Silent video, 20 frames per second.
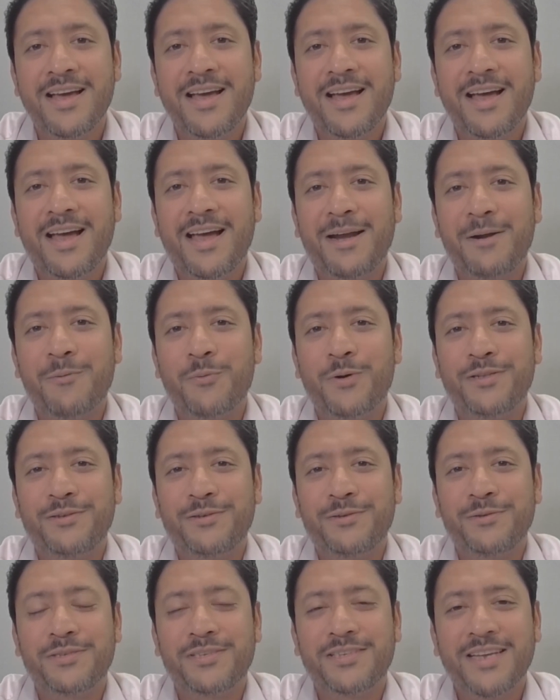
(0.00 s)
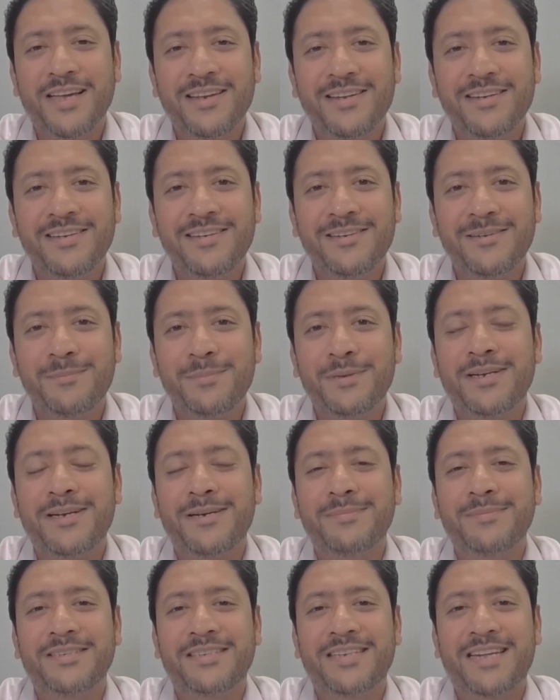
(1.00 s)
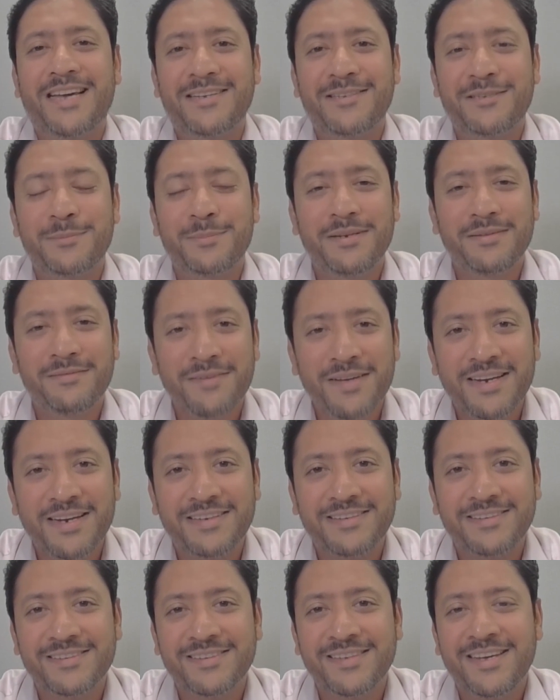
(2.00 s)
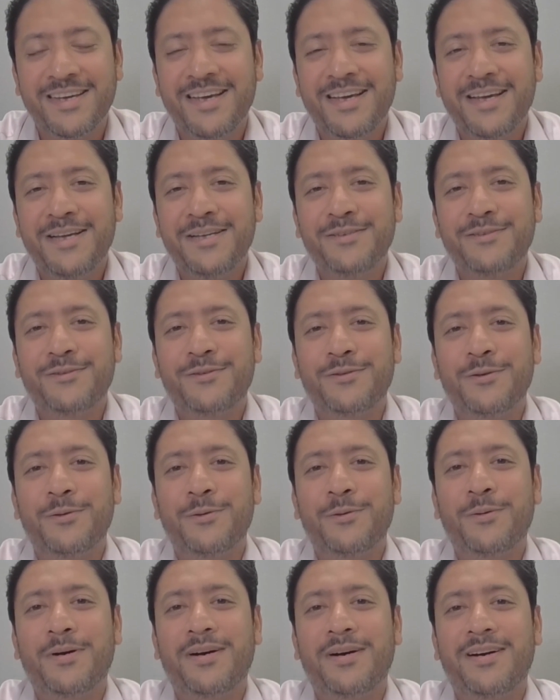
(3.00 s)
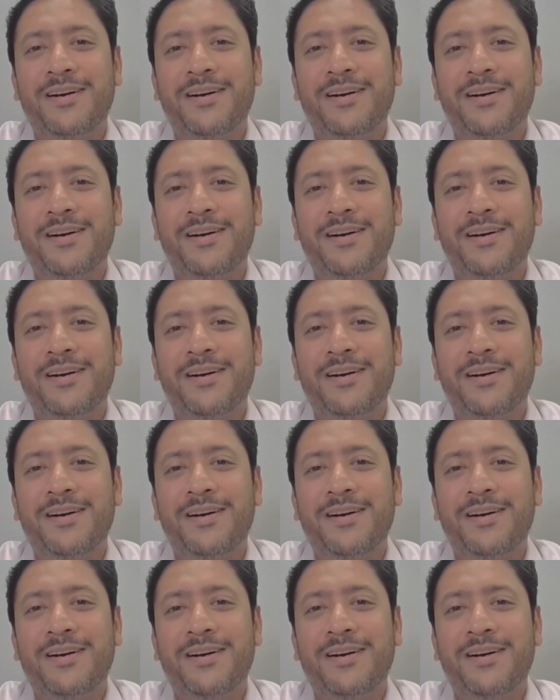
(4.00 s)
And once you sell it, it becomes a taxable event. So,